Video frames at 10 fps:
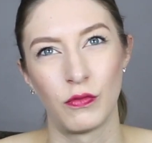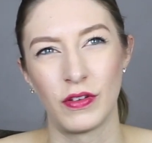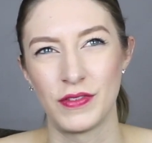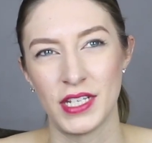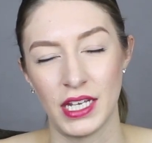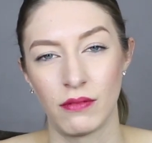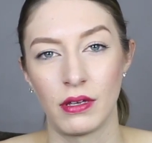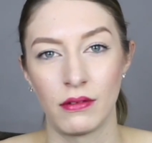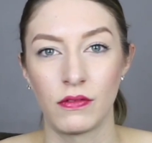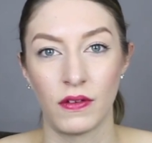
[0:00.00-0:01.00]

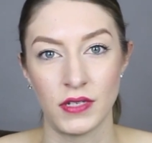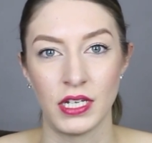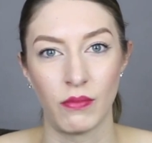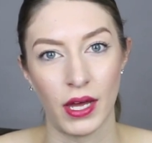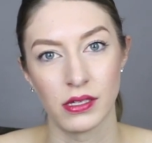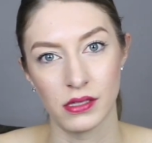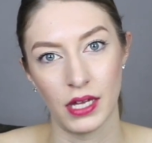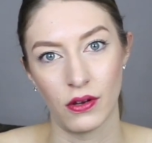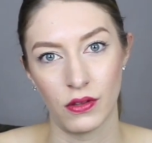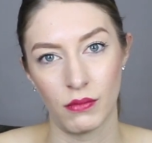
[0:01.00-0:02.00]
15 pounds
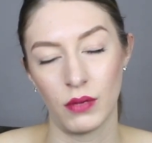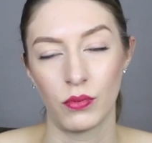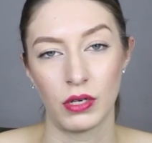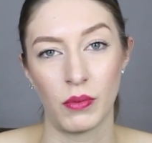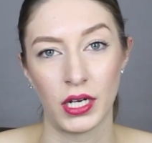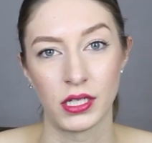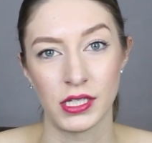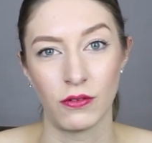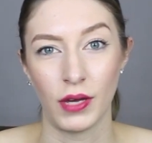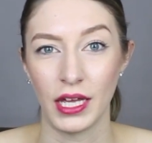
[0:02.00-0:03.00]
lighter than my
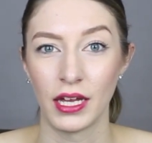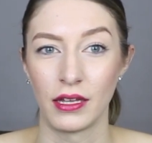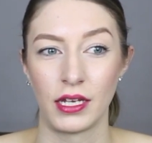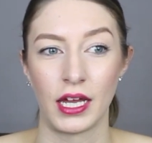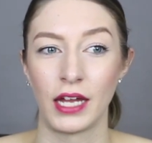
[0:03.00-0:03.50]
pre-pregnancy weight. And